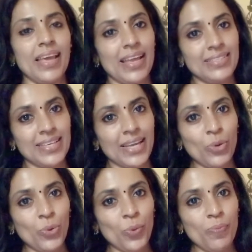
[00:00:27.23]
And I
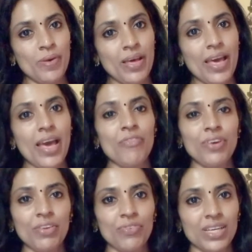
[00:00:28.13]
hope
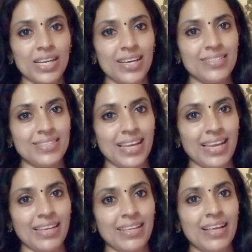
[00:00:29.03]
everyone are
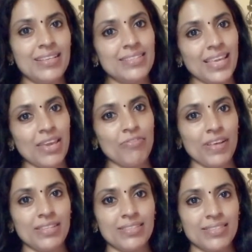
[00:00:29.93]
staying safe
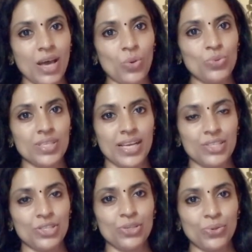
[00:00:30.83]
and sound
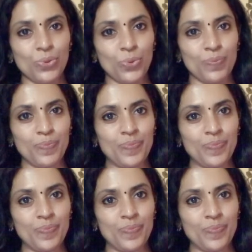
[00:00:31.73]
at your home.